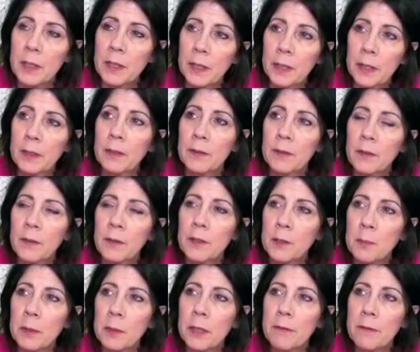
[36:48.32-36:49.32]
connected to this
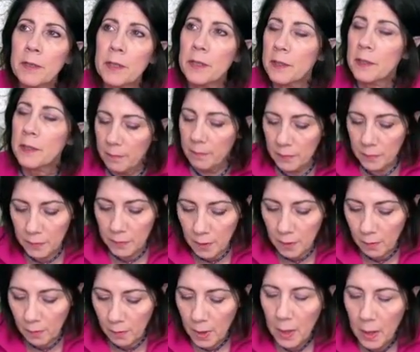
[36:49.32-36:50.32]
belief system? No.
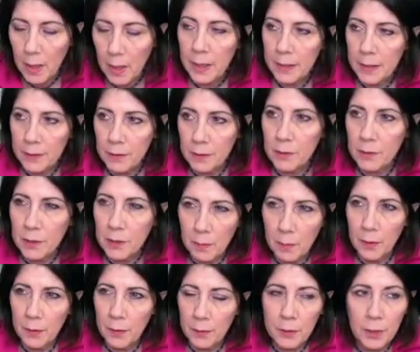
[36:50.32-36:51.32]
Is there some
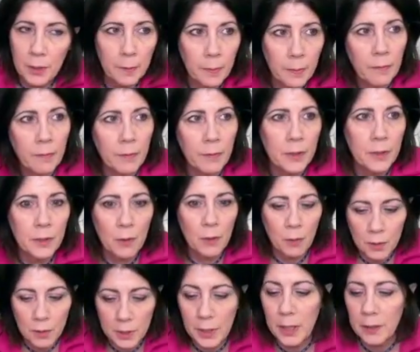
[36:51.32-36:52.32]
other type of an
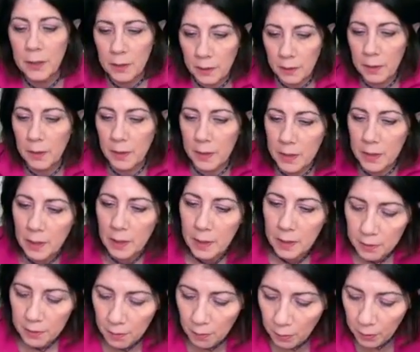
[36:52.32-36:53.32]
association? There is.
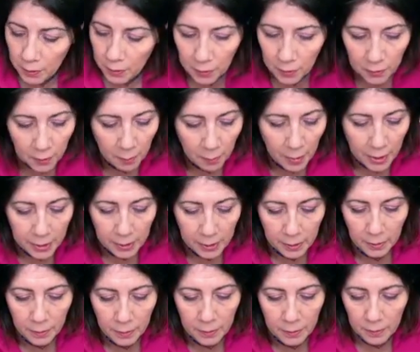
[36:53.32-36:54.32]
So we'll go to the body
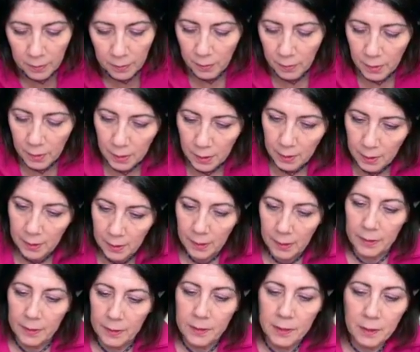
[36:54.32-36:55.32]
code,
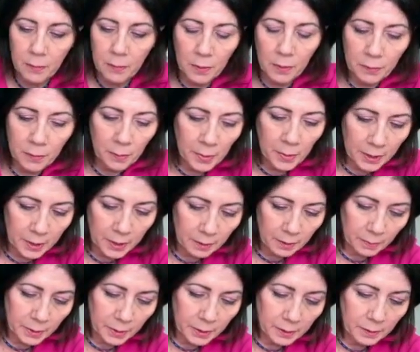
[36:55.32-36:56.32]
see what we pick
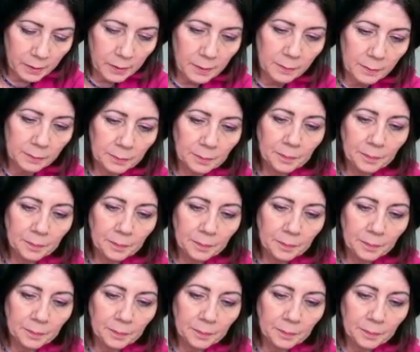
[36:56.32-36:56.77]
up here.